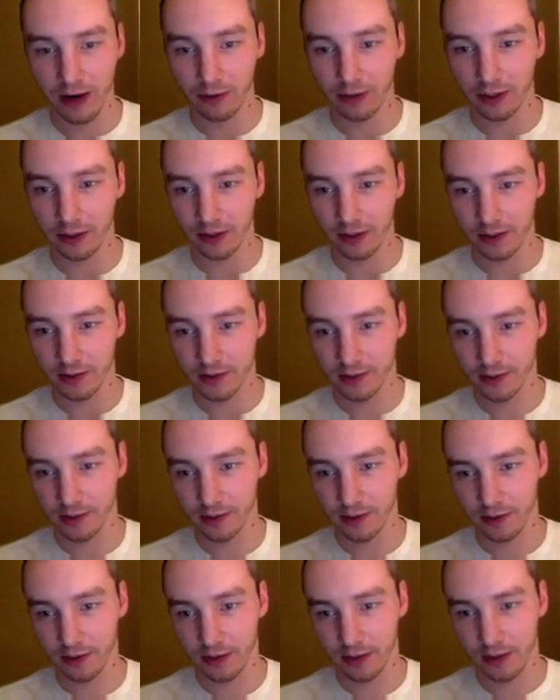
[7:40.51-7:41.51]
like this,
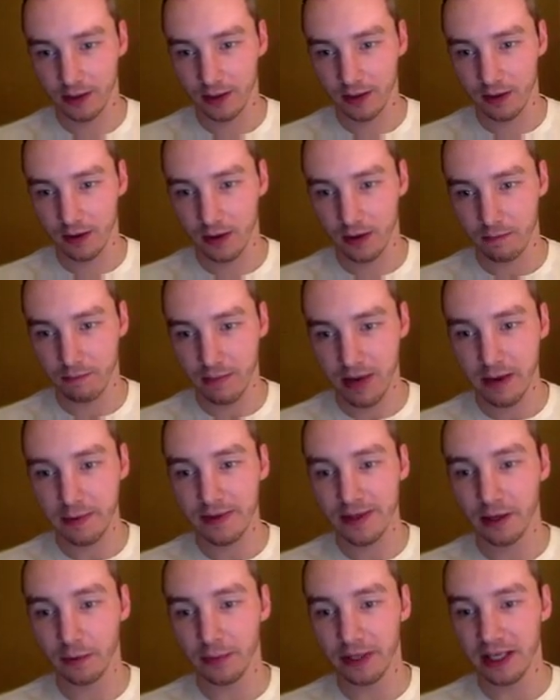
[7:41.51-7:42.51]
maybe
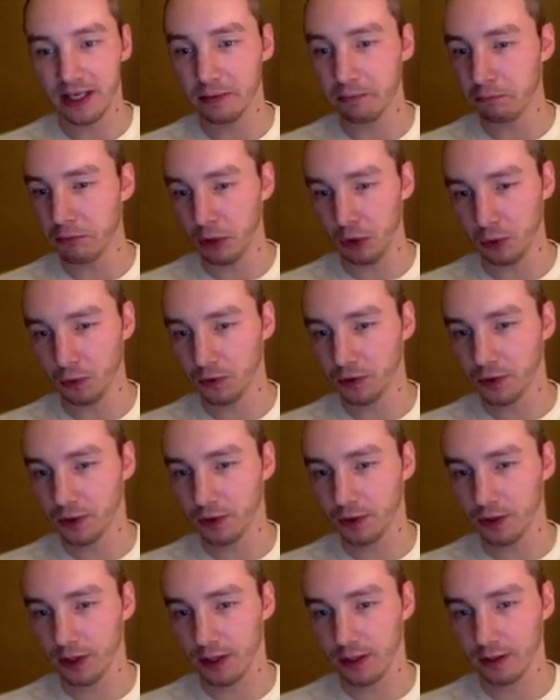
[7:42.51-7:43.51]
they'll be immune to your
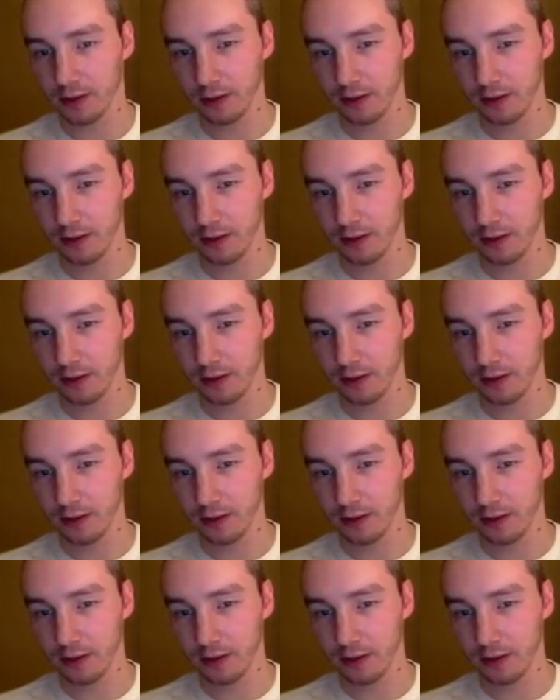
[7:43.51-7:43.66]
gun.